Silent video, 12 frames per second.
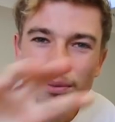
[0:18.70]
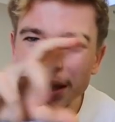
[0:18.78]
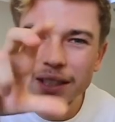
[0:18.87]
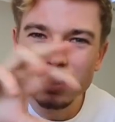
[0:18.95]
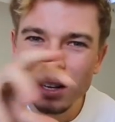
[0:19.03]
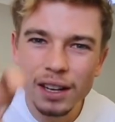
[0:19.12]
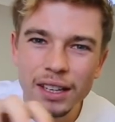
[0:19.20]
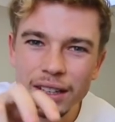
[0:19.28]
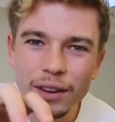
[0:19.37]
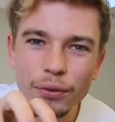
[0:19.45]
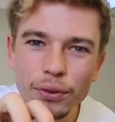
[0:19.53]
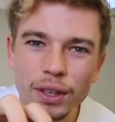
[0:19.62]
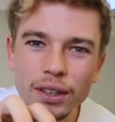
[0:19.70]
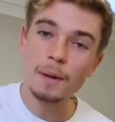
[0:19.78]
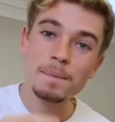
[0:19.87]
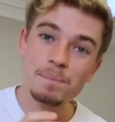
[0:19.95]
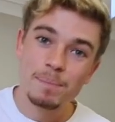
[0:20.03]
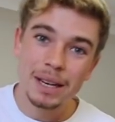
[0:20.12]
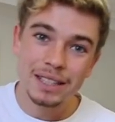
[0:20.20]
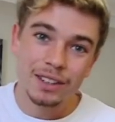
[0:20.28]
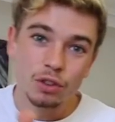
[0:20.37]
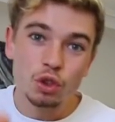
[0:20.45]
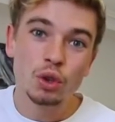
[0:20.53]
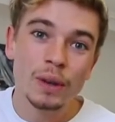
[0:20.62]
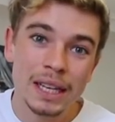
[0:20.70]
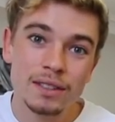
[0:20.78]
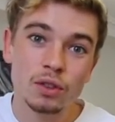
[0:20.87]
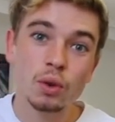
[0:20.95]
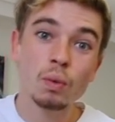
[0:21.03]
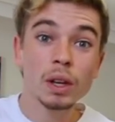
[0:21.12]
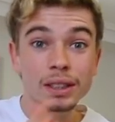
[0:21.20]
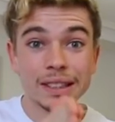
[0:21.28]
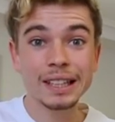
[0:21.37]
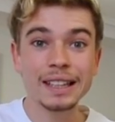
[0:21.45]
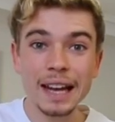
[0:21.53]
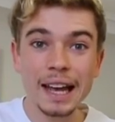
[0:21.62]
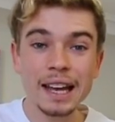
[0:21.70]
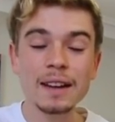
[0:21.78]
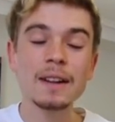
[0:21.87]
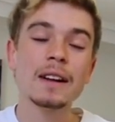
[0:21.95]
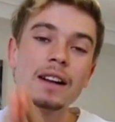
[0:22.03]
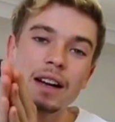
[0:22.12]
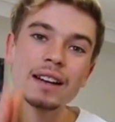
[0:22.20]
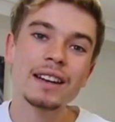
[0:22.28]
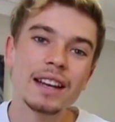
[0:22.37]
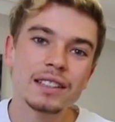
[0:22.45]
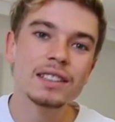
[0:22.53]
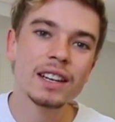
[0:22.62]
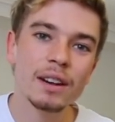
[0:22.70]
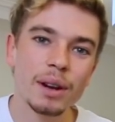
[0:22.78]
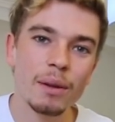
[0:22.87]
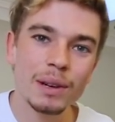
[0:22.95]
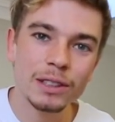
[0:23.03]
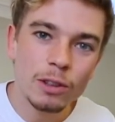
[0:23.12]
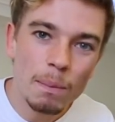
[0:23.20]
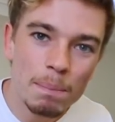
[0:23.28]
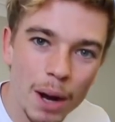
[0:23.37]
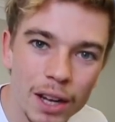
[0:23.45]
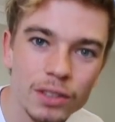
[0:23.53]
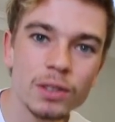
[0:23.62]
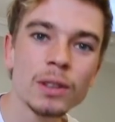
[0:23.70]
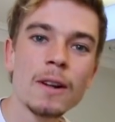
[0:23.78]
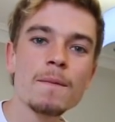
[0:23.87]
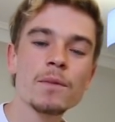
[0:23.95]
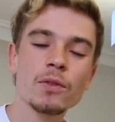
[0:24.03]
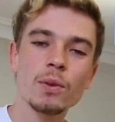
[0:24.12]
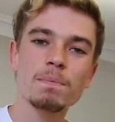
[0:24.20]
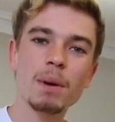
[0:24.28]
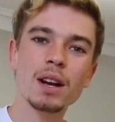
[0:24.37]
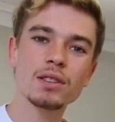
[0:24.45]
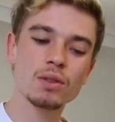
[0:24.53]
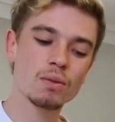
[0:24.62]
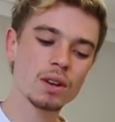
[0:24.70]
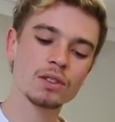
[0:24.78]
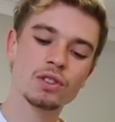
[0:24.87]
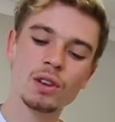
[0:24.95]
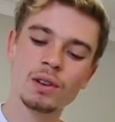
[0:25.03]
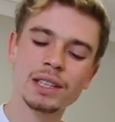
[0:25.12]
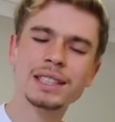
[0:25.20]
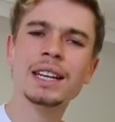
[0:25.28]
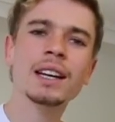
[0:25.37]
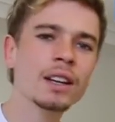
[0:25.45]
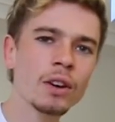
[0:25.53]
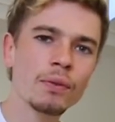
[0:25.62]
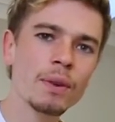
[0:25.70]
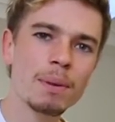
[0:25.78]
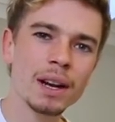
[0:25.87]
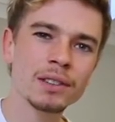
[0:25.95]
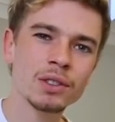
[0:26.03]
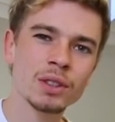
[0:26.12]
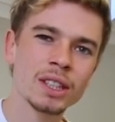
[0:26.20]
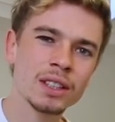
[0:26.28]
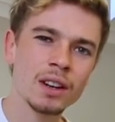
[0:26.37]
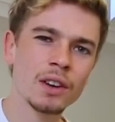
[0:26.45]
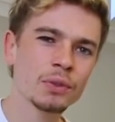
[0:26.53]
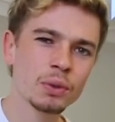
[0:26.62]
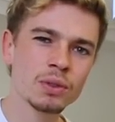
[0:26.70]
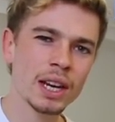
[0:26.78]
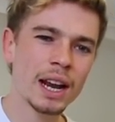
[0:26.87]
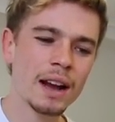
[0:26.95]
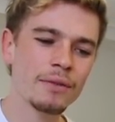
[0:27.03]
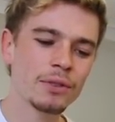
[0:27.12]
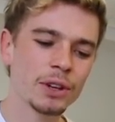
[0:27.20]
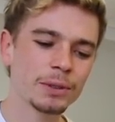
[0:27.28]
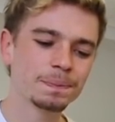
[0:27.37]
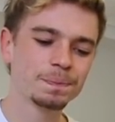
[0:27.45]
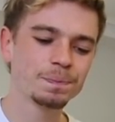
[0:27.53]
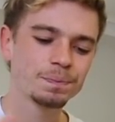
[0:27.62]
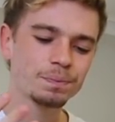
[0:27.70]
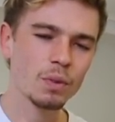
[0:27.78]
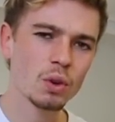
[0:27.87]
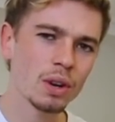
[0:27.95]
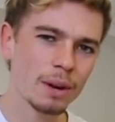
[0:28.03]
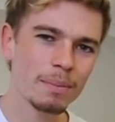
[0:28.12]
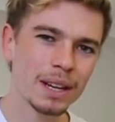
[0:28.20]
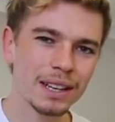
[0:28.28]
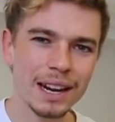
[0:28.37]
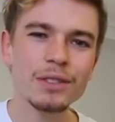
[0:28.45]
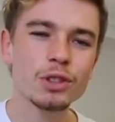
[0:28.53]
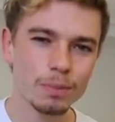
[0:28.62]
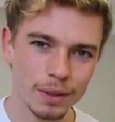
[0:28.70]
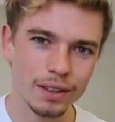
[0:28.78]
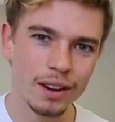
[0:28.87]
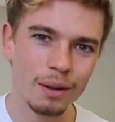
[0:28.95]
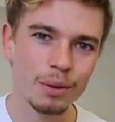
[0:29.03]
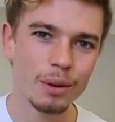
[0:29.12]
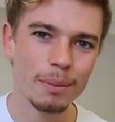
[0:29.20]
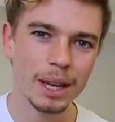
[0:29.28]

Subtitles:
to be slightly different, mixing 2 days into one. Today and yesterday when I went to Basel for Basel World. So let's kick it off with Basel, and then afterwards I have quite a big announcement I want to